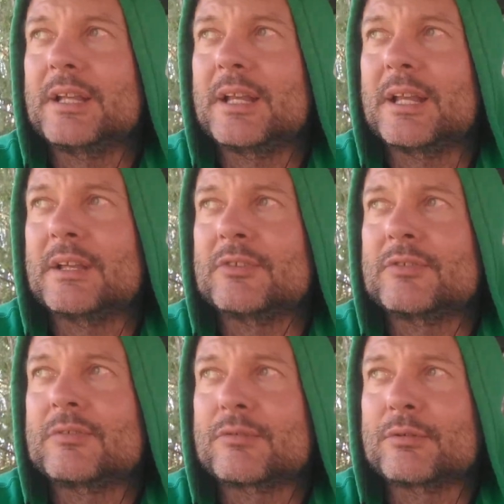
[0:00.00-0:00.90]

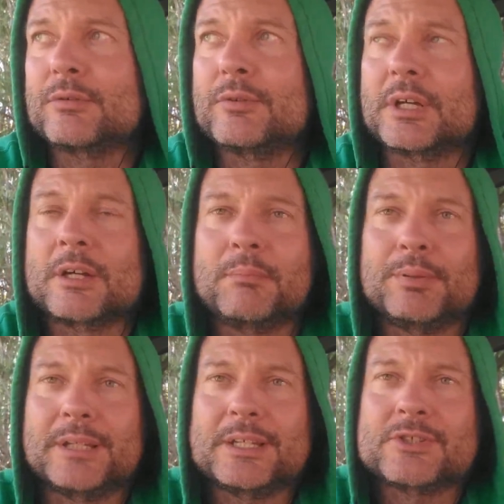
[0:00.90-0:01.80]
is through the
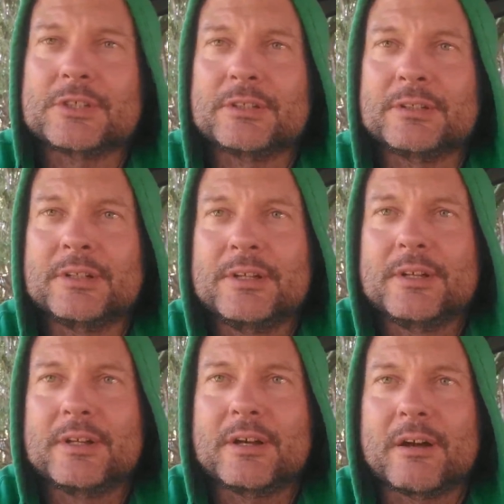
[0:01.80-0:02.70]
completion
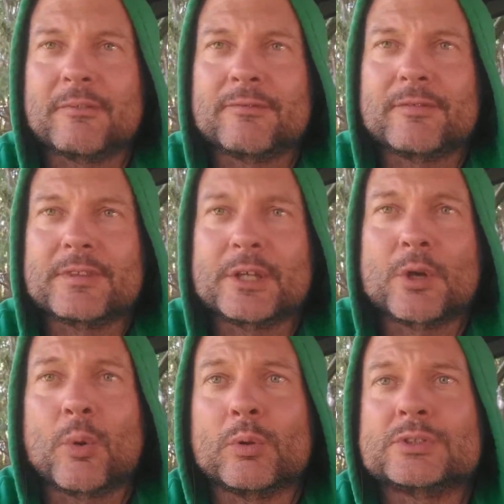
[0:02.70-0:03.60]
of the
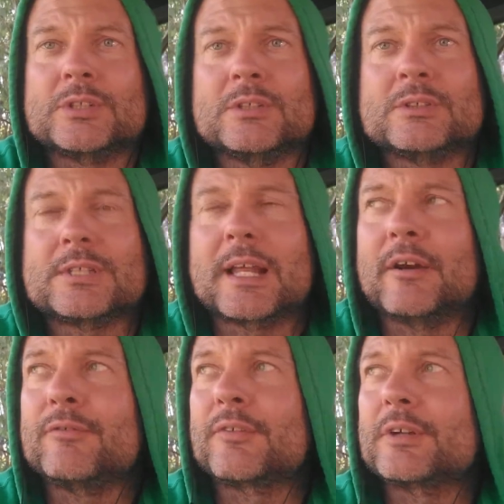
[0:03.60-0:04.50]
goals that you set
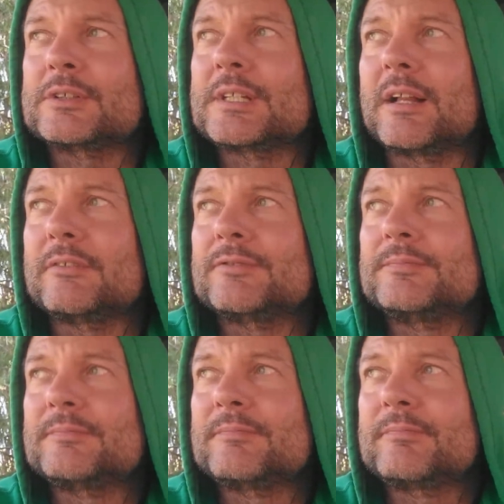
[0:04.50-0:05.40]
out for yourself.
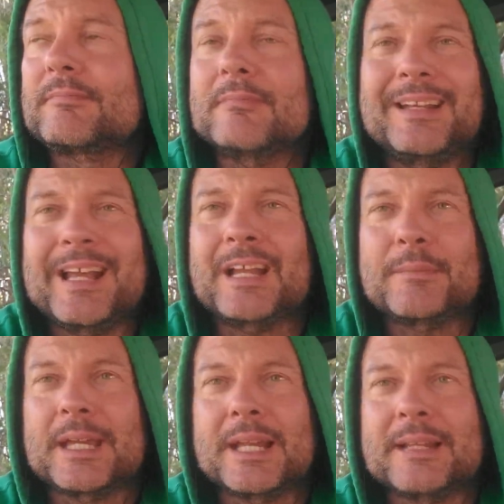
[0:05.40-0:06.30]
And that can
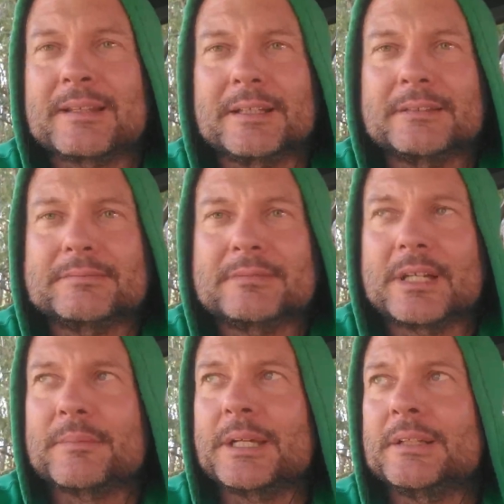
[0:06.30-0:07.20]
be anything.
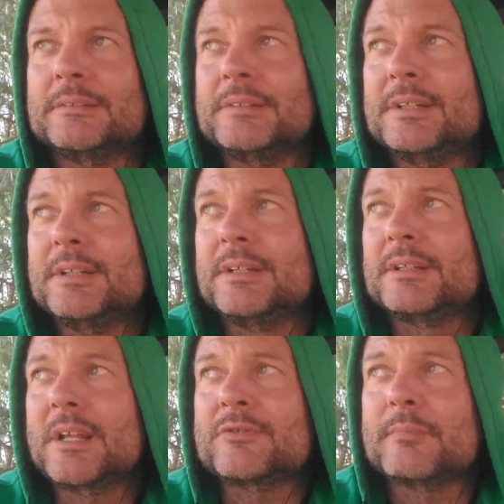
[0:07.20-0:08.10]
I mean,
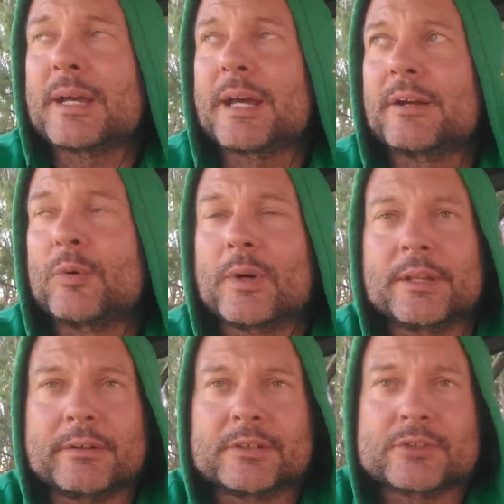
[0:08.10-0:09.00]
Doesn't matter
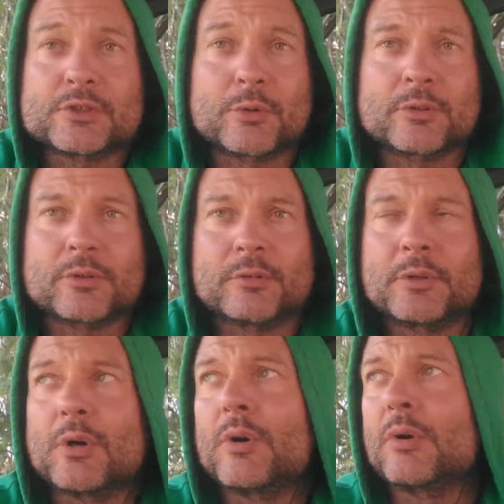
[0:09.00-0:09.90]
whether it's a short-term
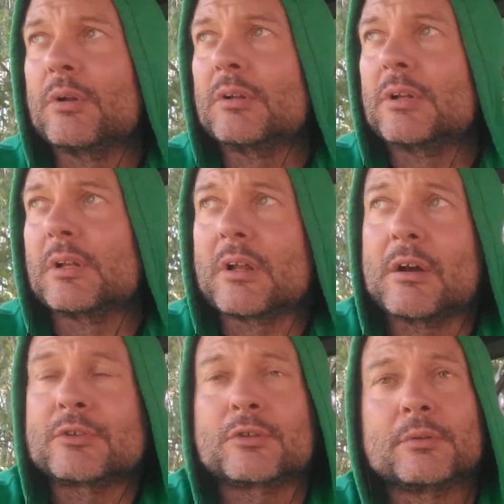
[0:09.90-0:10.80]
goal, a
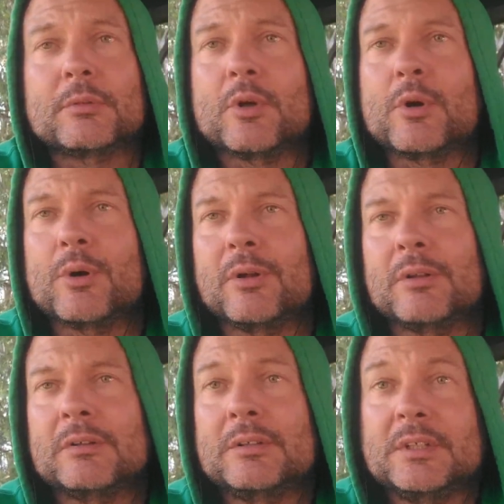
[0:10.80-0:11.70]
long-term
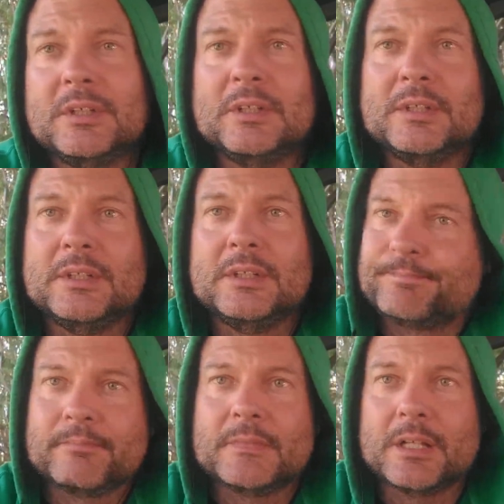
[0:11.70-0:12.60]
goal,
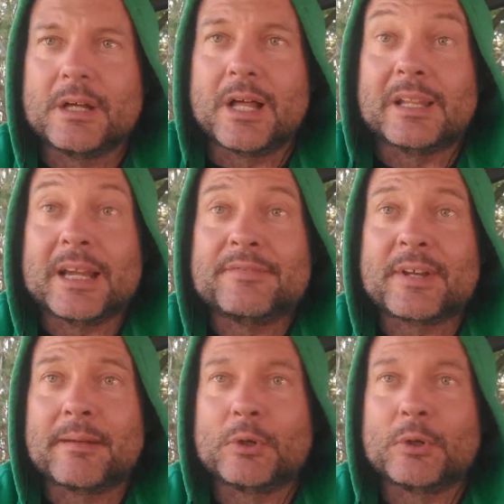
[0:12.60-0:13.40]
a lifetime